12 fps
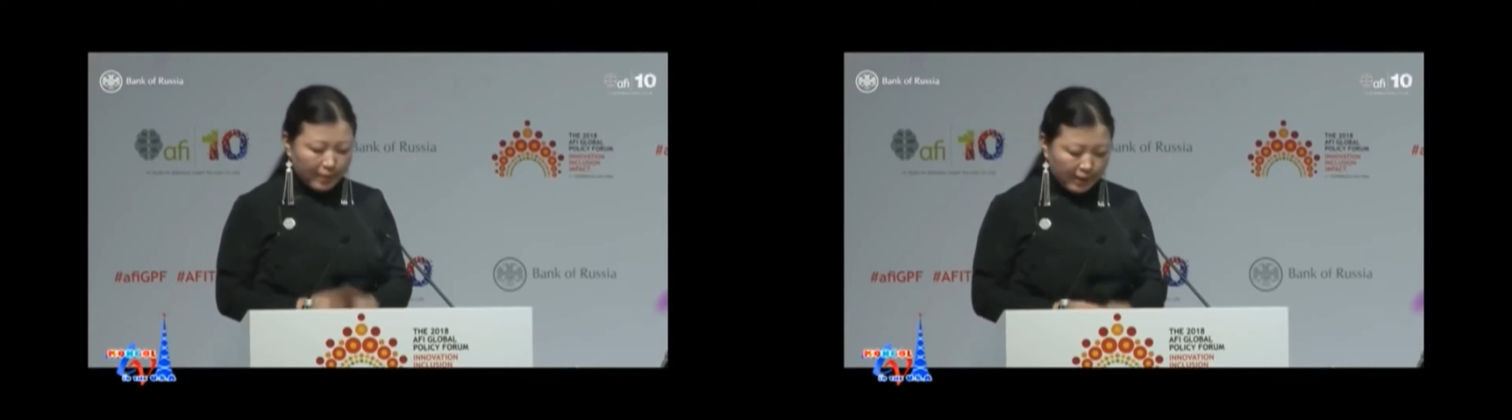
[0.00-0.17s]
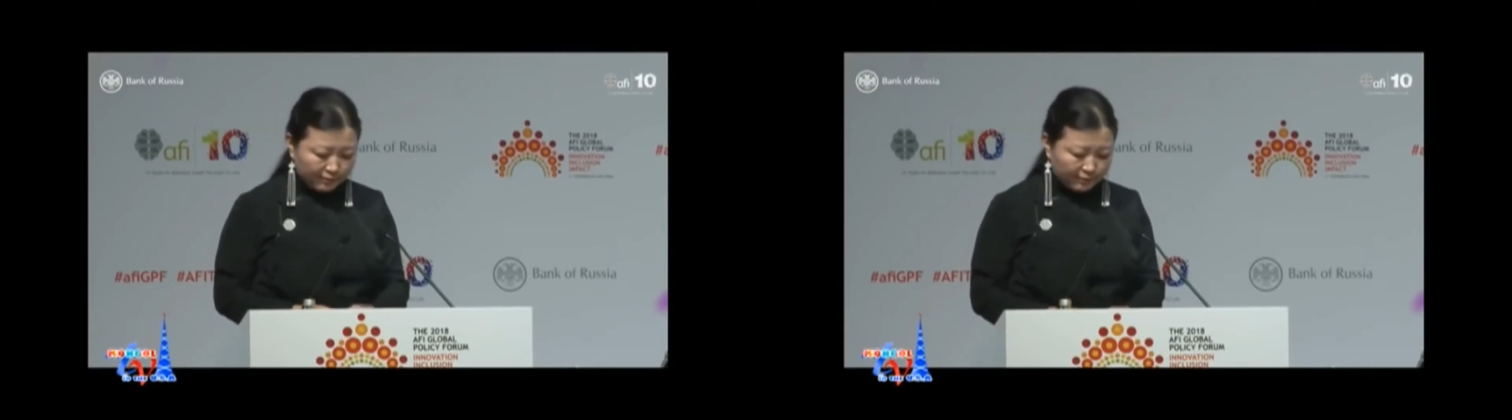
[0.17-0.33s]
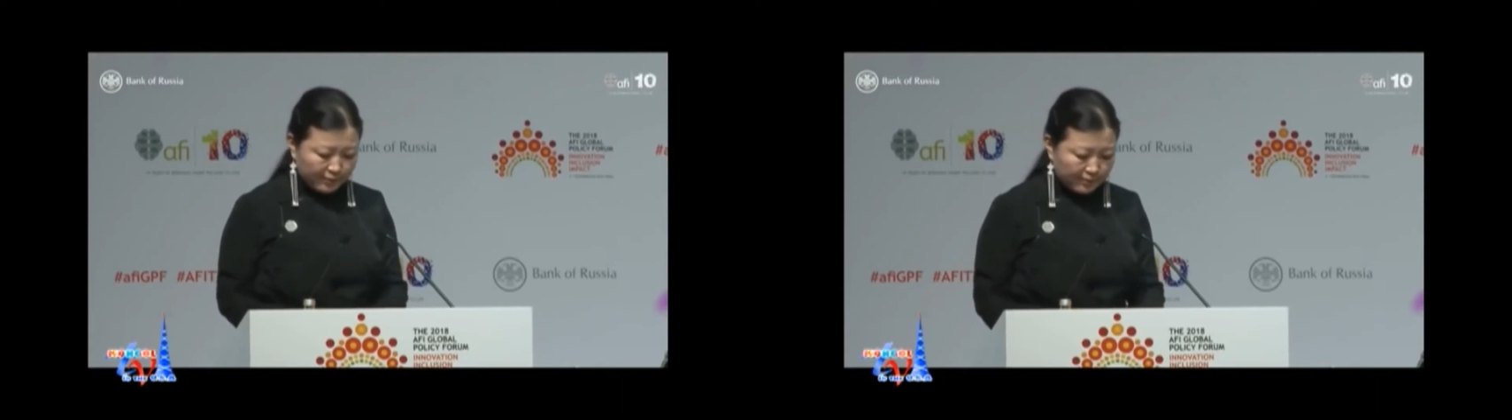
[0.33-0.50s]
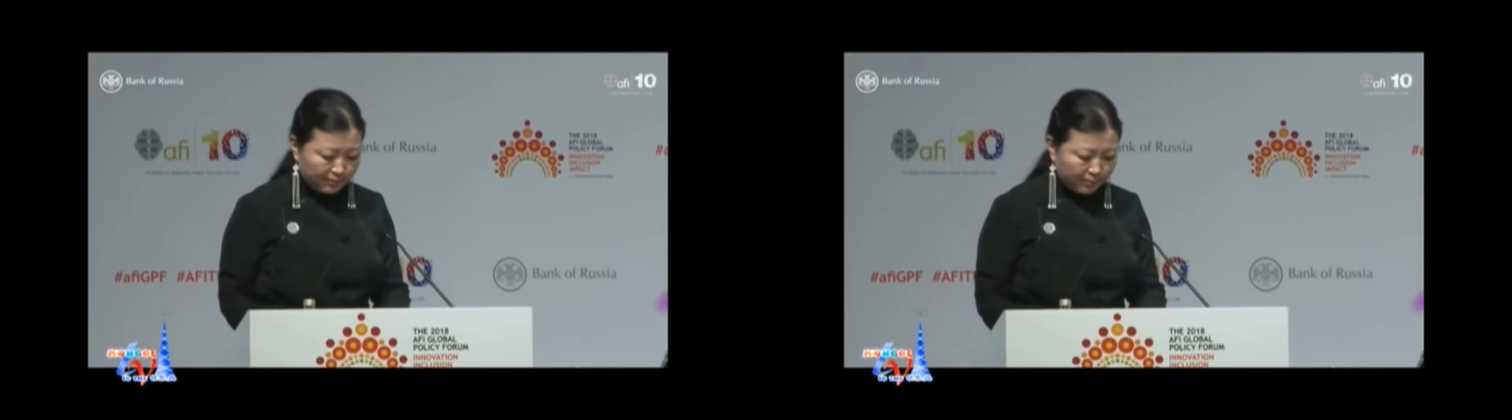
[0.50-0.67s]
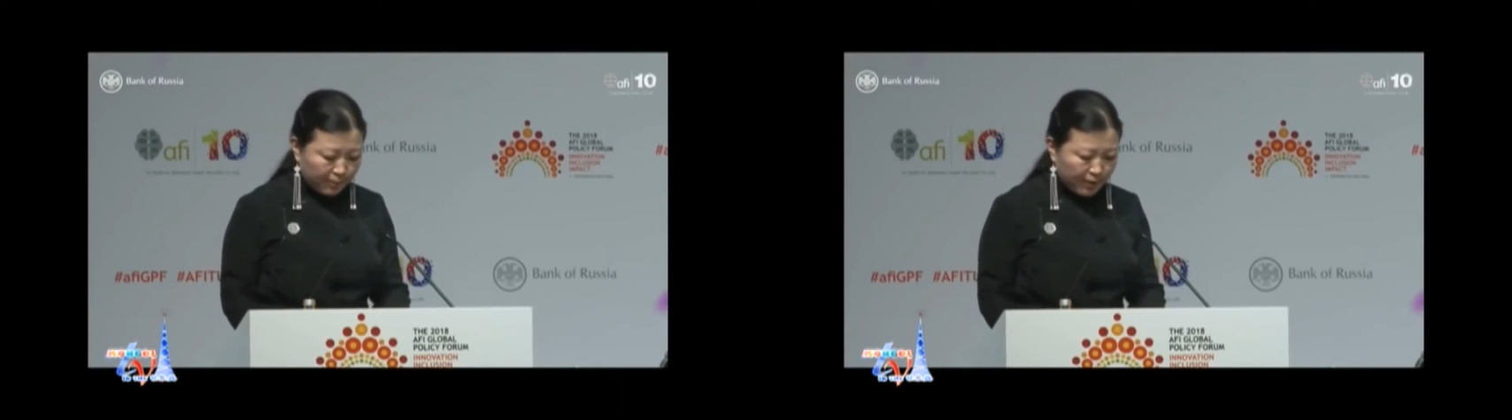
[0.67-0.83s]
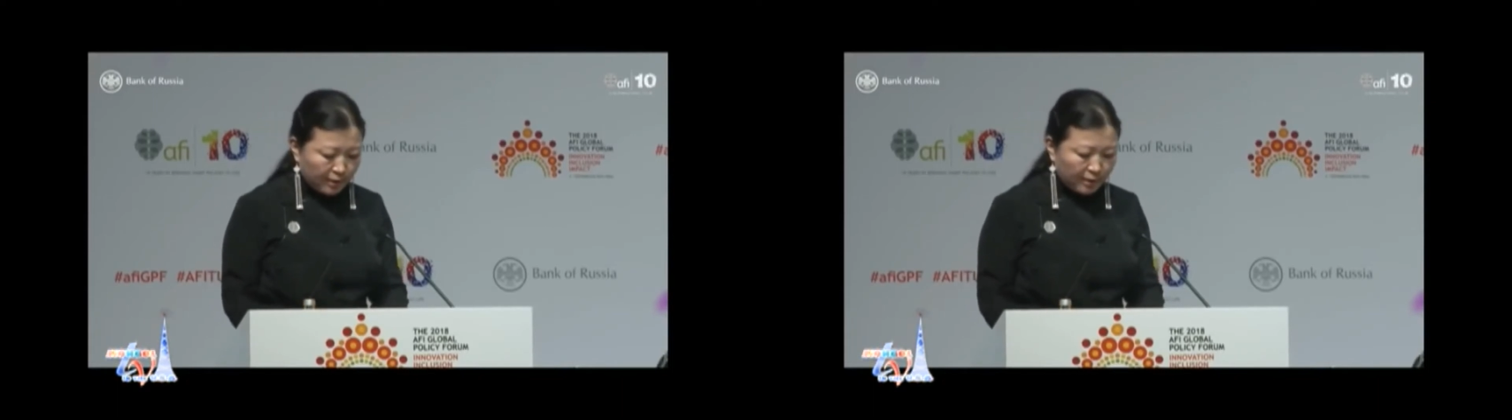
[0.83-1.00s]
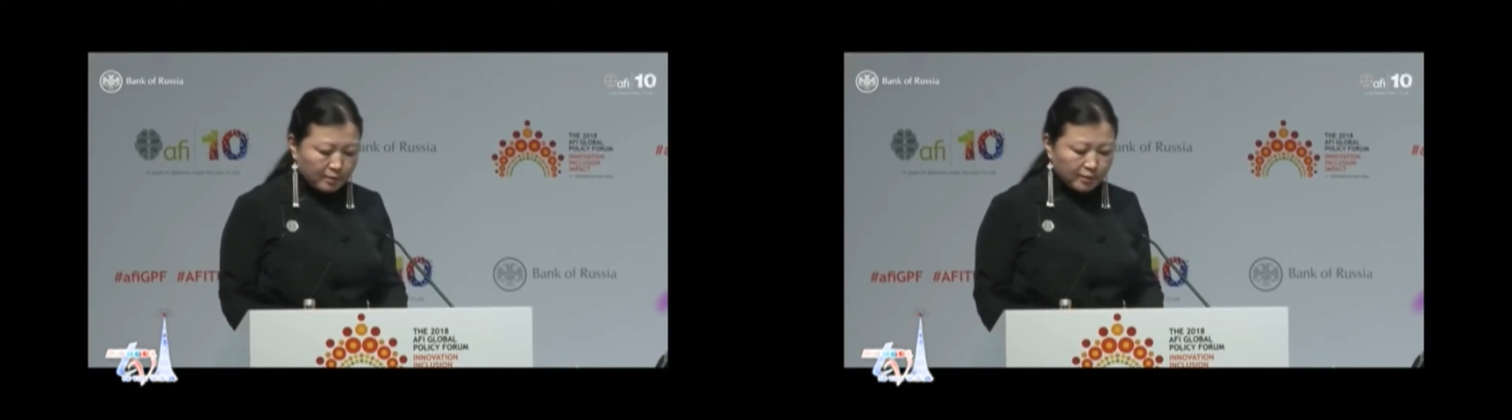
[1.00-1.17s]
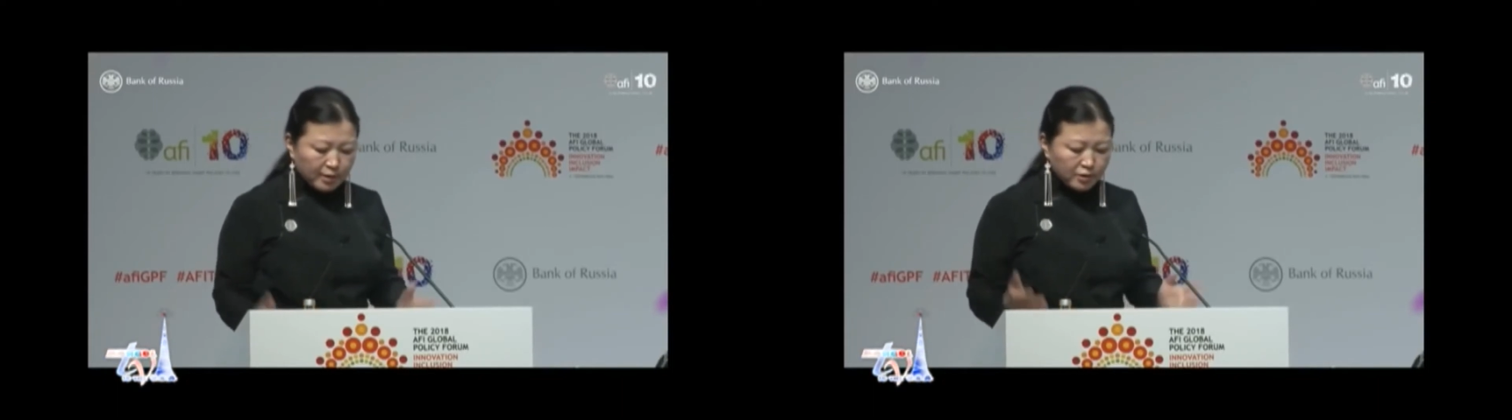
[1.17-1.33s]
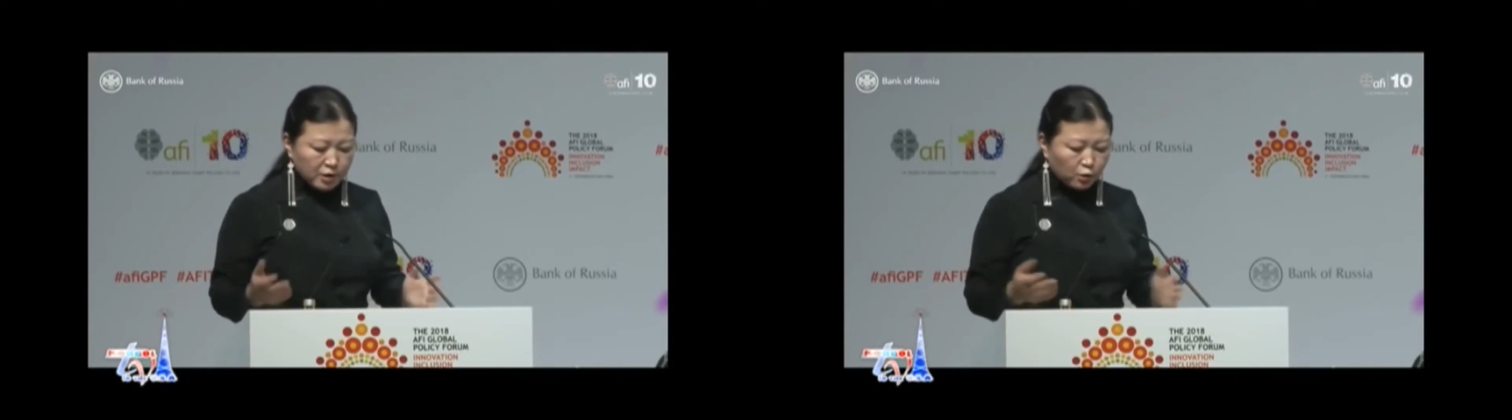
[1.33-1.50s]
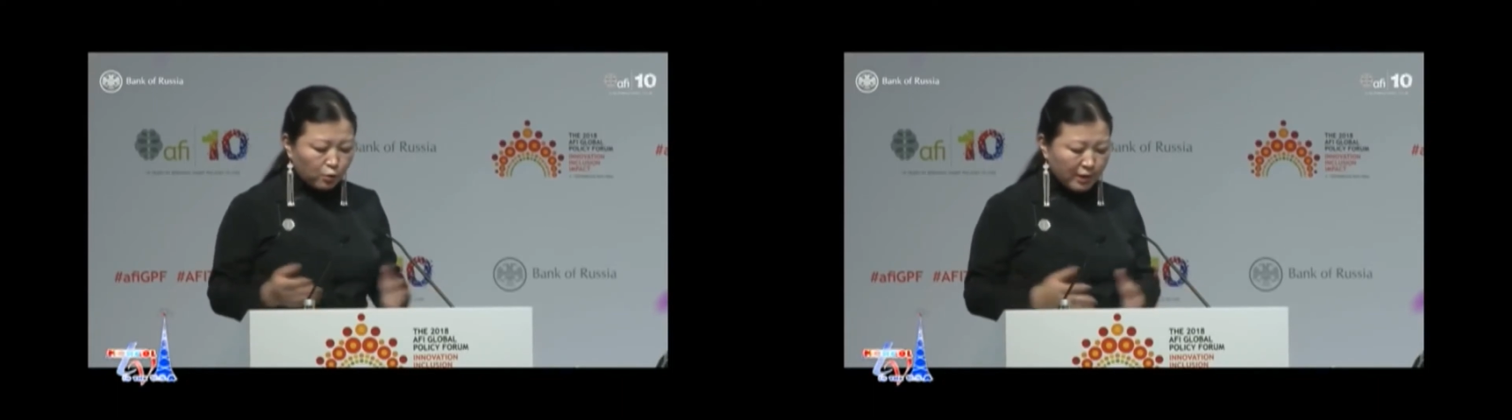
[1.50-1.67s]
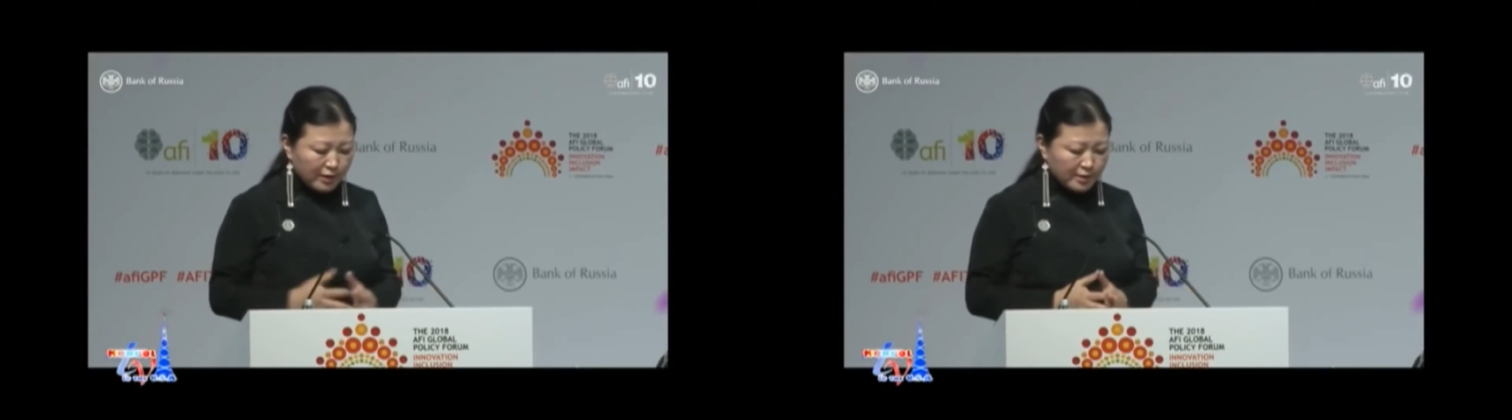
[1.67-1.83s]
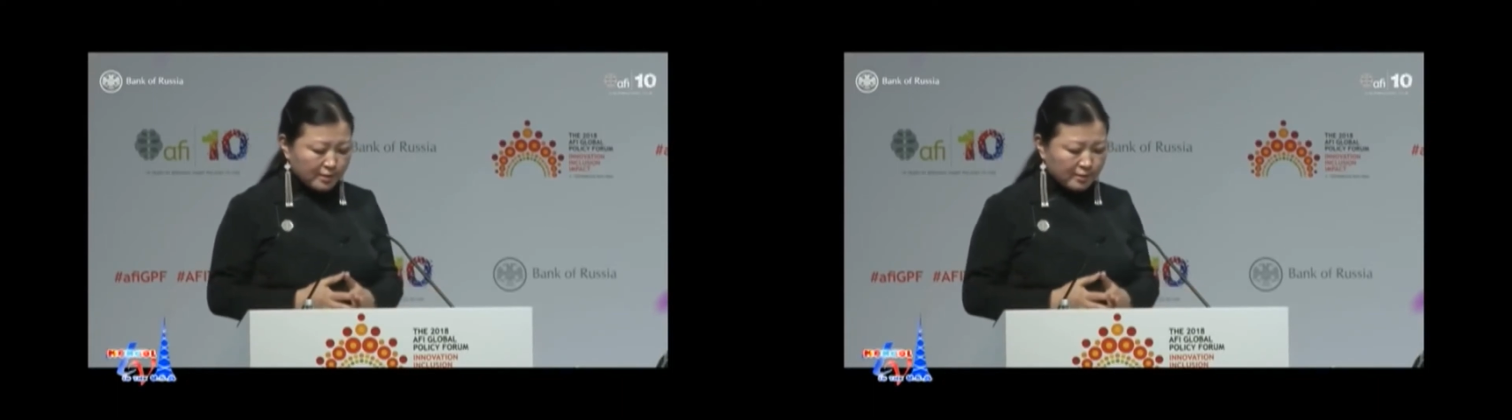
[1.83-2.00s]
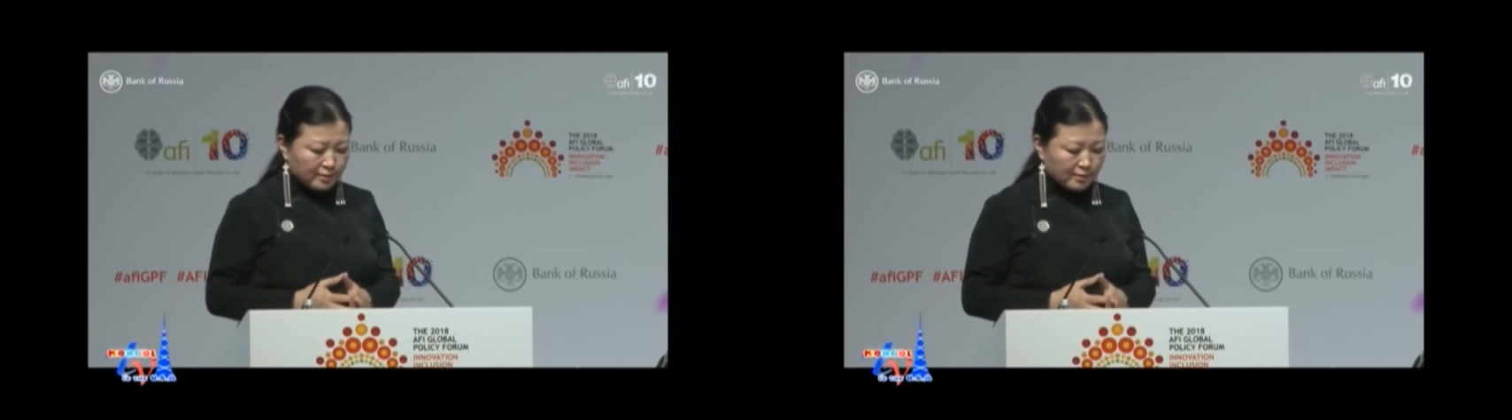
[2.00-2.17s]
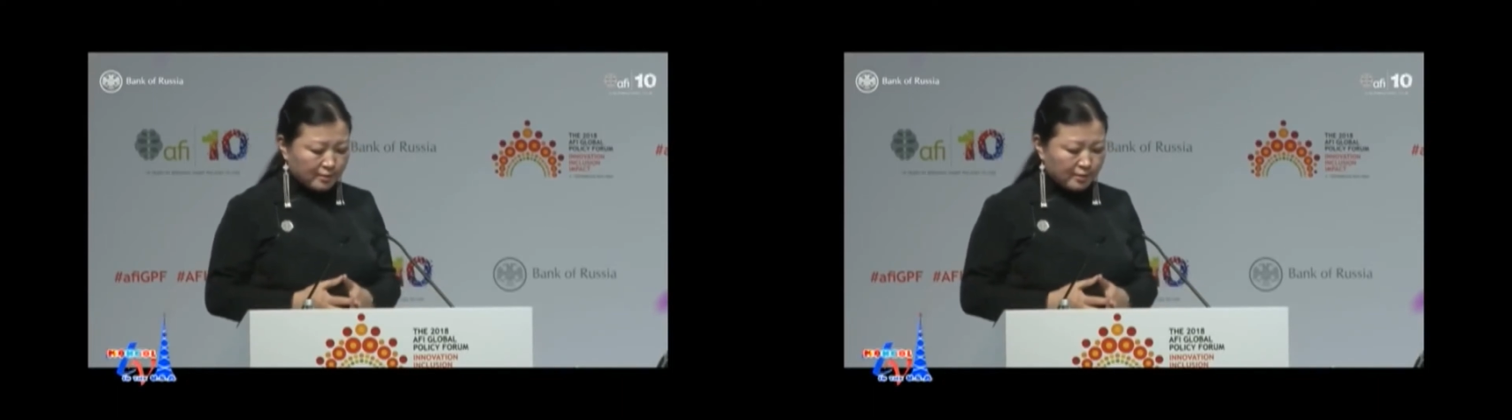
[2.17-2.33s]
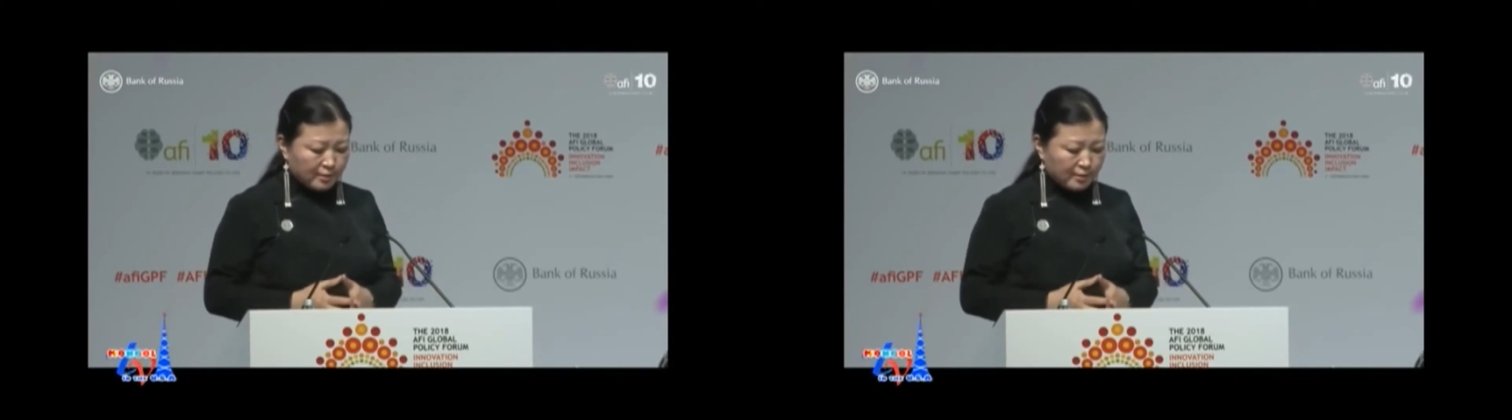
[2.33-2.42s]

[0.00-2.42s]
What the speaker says: benefit. There is a question